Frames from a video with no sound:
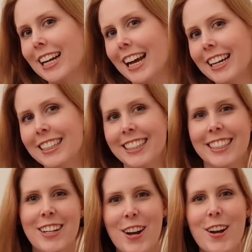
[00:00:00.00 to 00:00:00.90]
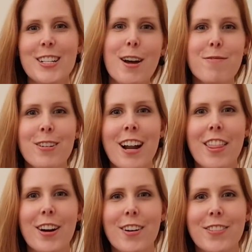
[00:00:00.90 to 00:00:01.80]
day. Who's up for another
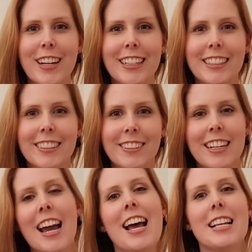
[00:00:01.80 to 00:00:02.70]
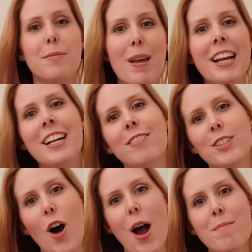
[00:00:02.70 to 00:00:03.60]
coffee? Speaking of
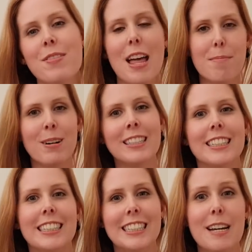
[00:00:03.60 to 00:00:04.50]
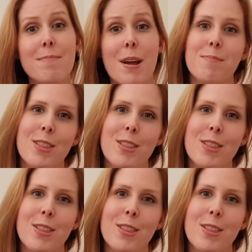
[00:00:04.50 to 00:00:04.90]
time, that brings us to tip number